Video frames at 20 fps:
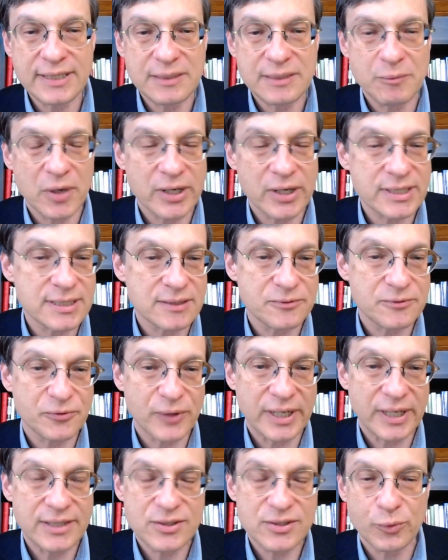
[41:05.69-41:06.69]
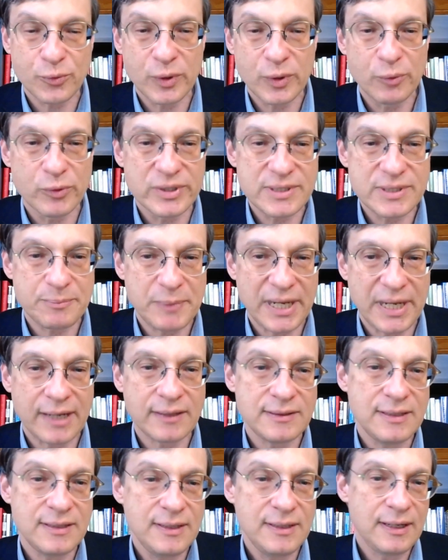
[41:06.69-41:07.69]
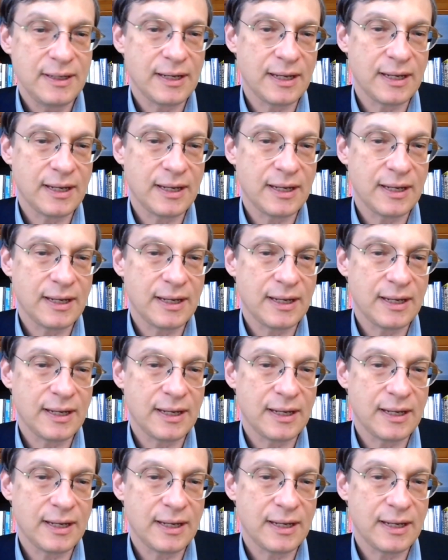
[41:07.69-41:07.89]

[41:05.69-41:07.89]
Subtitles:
anti-Marxist friends who we respect